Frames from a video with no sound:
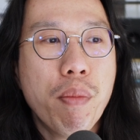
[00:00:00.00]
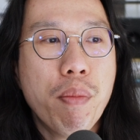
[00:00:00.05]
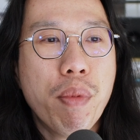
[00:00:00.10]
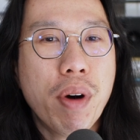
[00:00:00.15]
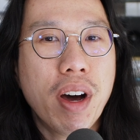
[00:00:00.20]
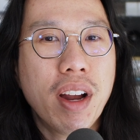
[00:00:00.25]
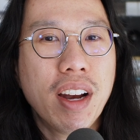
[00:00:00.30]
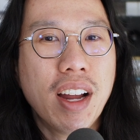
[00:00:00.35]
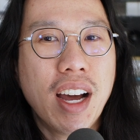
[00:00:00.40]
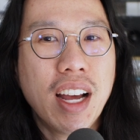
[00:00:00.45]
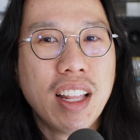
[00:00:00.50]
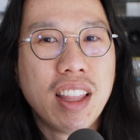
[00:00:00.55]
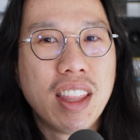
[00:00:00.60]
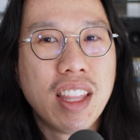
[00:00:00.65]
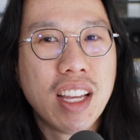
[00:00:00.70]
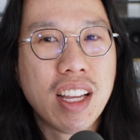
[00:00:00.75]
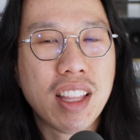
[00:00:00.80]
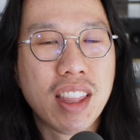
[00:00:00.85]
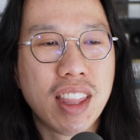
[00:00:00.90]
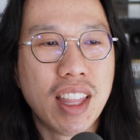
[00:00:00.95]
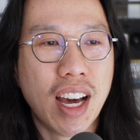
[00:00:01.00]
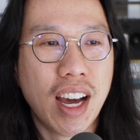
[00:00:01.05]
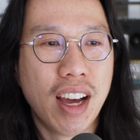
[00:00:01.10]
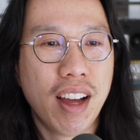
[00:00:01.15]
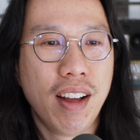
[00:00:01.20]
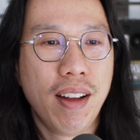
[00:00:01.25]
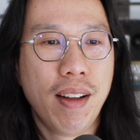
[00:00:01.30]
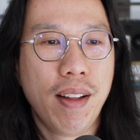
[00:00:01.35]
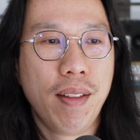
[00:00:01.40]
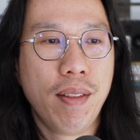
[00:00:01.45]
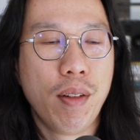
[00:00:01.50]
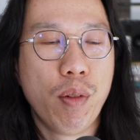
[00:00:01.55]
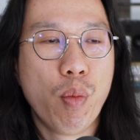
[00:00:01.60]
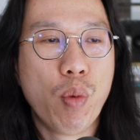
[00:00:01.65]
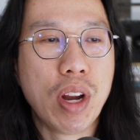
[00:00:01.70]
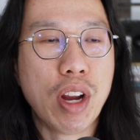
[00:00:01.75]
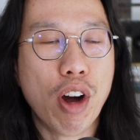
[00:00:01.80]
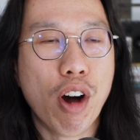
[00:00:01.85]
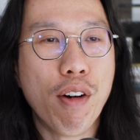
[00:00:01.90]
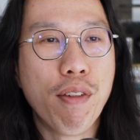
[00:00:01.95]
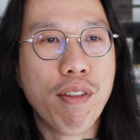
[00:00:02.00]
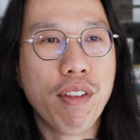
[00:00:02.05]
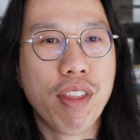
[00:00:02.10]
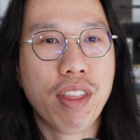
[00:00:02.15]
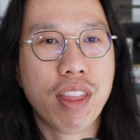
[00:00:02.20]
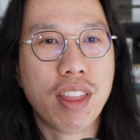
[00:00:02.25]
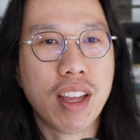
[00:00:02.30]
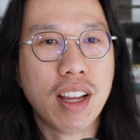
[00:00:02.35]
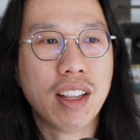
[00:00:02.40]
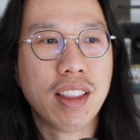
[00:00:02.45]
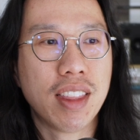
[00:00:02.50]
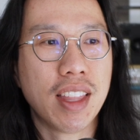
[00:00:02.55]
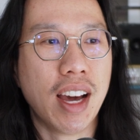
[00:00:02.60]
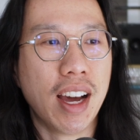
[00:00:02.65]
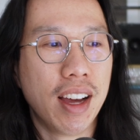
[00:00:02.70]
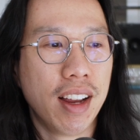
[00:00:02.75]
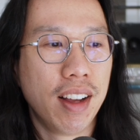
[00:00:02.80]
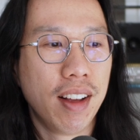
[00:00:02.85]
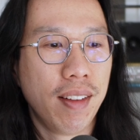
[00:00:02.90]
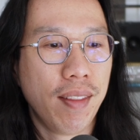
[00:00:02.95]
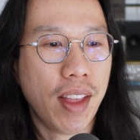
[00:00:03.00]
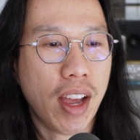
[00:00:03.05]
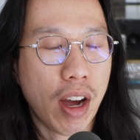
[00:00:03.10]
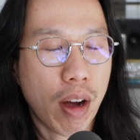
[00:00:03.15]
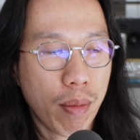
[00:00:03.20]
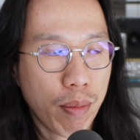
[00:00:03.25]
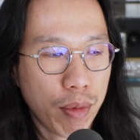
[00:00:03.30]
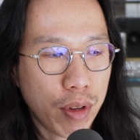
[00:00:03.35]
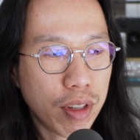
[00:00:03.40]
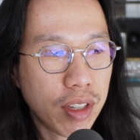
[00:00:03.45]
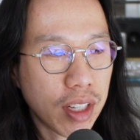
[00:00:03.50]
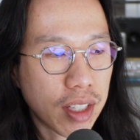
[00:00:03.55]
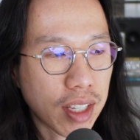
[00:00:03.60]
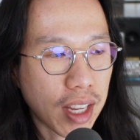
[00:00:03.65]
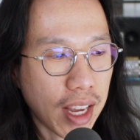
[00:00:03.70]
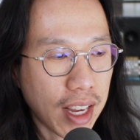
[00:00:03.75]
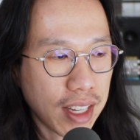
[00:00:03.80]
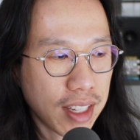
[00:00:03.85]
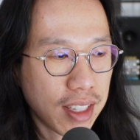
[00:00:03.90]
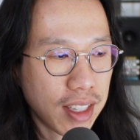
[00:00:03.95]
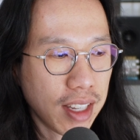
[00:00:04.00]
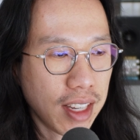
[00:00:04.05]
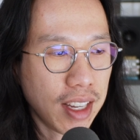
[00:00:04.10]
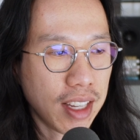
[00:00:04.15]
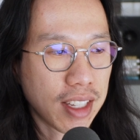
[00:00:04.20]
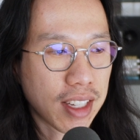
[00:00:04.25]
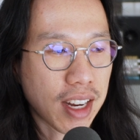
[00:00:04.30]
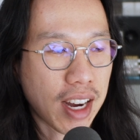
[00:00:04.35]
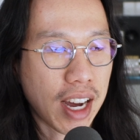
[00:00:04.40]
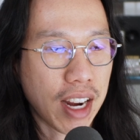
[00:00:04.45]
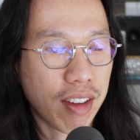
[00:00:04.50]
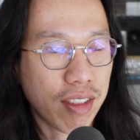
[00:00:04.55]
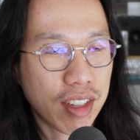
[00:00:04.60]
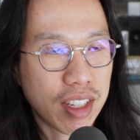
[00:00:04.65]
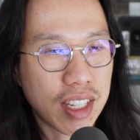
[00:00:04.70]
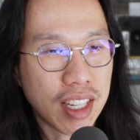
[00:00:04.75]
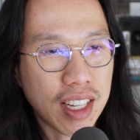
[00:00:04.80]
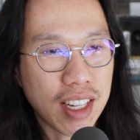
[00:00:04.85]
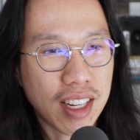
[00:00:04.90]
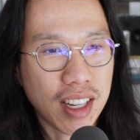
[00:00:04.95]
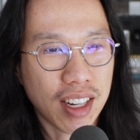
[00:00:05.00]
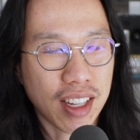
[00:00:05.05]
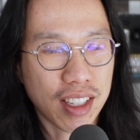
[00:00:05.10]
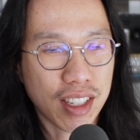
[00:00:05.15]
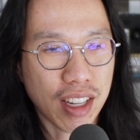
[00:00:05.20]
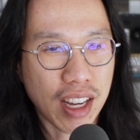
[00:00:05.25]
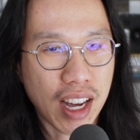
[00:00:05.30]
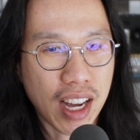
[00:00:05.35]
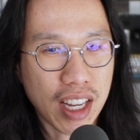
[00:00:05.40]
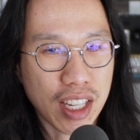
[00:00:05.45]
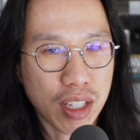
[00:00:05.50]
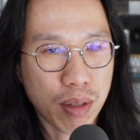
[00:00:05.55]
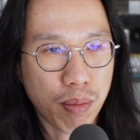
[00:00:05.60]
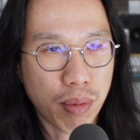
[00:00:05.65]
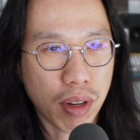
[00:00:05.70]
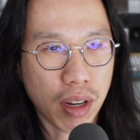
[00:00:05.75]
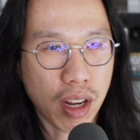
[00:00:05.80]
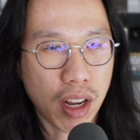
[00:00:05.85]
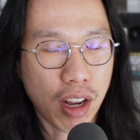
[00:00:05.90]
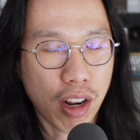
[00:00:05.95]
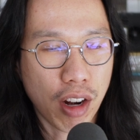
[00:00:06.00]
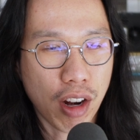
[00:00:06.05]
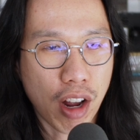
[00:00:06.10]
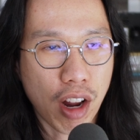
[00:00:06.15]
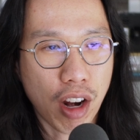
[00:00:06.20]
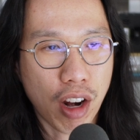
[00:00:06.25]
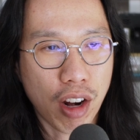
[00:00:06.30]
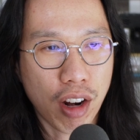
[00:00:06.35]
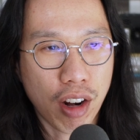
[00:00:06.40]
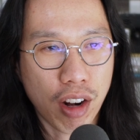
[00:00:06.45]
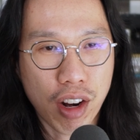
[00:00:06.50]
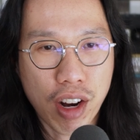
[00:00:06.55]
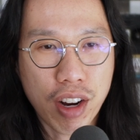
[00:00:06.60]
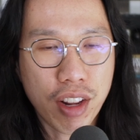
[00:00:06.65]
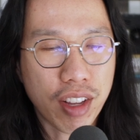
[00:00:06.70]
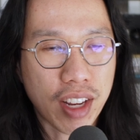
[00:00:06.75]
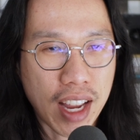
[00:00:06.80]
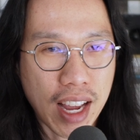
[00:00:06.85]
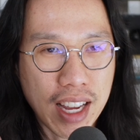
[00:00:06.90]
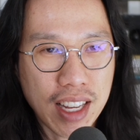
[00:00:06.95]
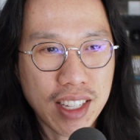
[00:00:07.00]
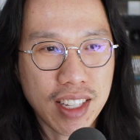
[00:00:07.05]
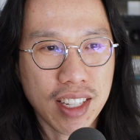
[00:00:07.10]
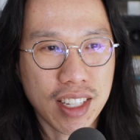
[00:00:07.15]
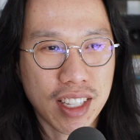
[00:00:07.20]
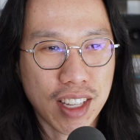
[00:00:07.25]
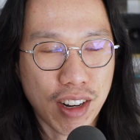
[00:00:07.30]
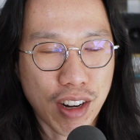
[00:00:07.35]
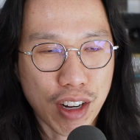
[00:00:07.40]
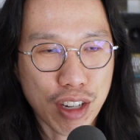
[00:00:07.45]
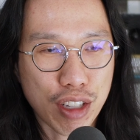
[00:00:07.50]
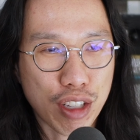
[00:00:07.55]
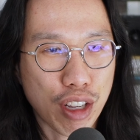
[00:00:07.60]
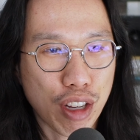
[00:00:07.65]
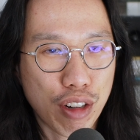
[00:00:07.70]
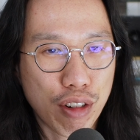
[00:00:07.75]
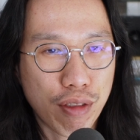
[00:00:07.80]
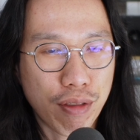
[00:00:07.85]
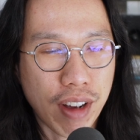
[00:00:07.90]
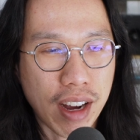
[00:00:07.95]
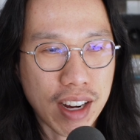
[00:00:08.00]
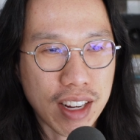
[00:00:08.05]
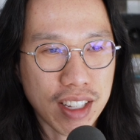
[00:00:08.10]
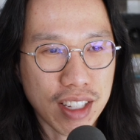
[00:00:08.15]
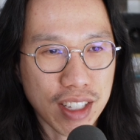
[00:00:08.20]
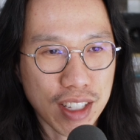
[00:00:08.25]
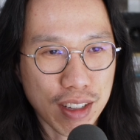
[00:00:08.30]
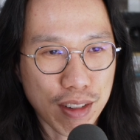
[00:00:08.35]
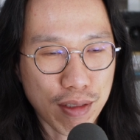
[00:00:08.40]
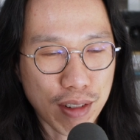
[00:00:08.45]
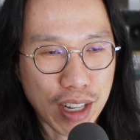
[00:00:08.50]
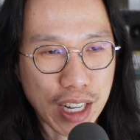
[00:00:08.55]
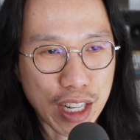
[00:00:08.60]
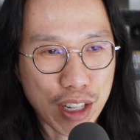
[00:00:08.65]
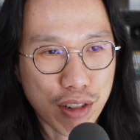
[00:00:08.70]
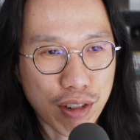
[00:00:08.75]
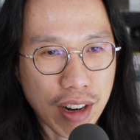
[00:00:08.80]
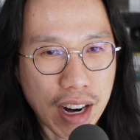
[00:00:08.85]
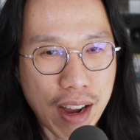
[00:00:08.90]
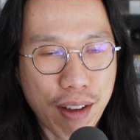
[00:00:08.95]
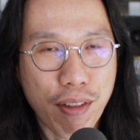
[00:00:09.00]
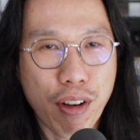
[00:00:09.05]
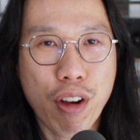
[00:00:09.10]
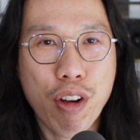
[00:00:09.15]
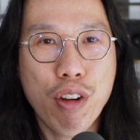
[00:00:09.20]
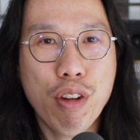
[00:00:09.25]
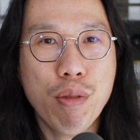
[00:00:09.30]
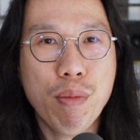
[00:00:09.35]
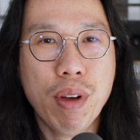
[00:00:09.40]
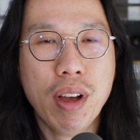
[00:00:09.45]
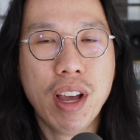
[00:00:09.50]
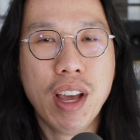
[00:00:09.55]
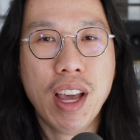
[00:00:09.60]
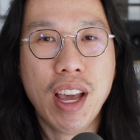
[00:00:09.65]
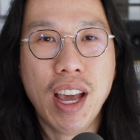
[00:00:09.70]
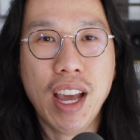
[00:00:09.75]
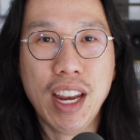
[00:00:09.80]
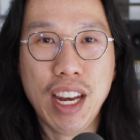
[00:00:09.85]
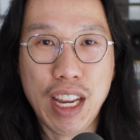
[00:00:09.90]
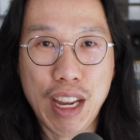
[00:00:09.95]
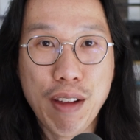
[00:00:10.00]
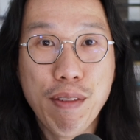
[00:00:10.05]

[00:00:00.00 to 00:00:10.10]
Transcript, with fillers: But I think that we often think that our music taste is kind of singular to us, but a, a, lot of the cases, there are external factors that really drive home and